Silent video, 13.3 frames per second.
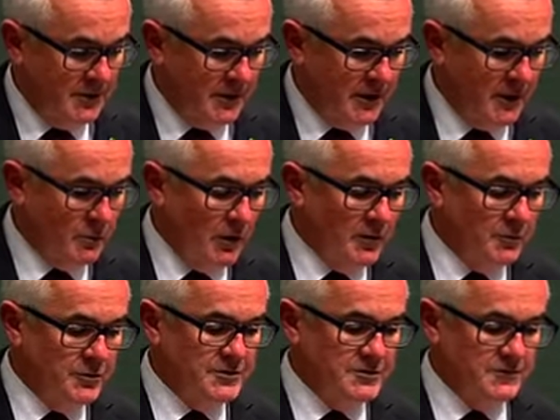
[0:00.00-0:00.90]
And one
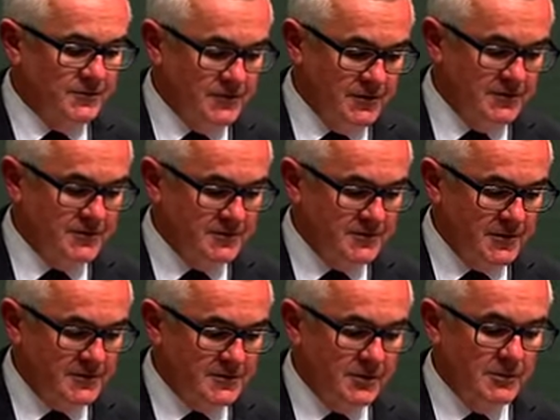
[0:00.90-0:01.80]
reason for this is that
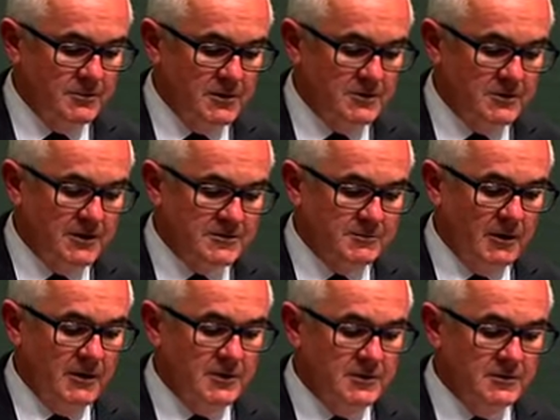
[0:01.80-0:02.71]
so many
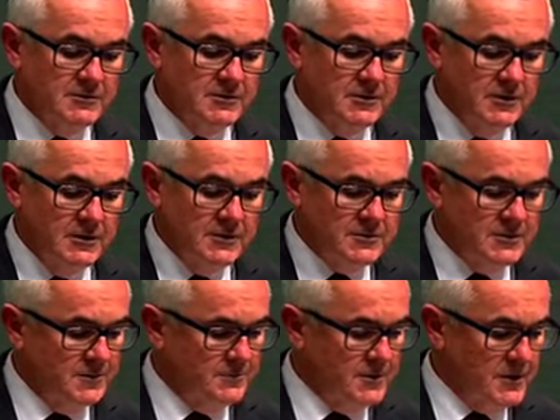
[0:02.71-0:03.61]
Tasmanians
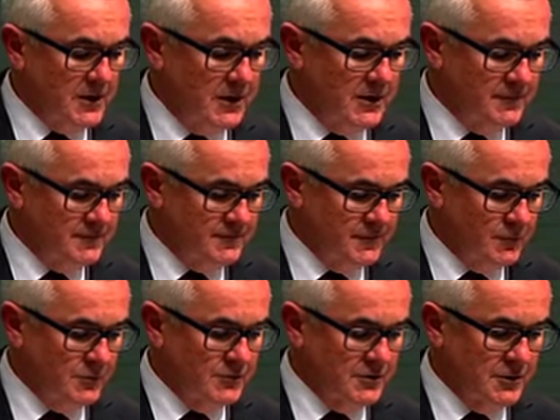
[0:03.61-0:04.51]
simply can't
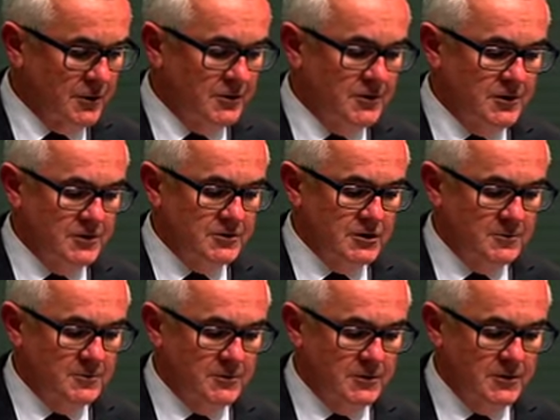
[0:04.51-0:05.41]
afford to go to their
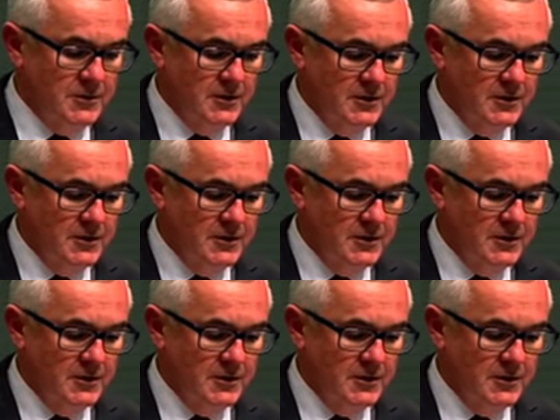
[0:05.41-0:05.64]
GP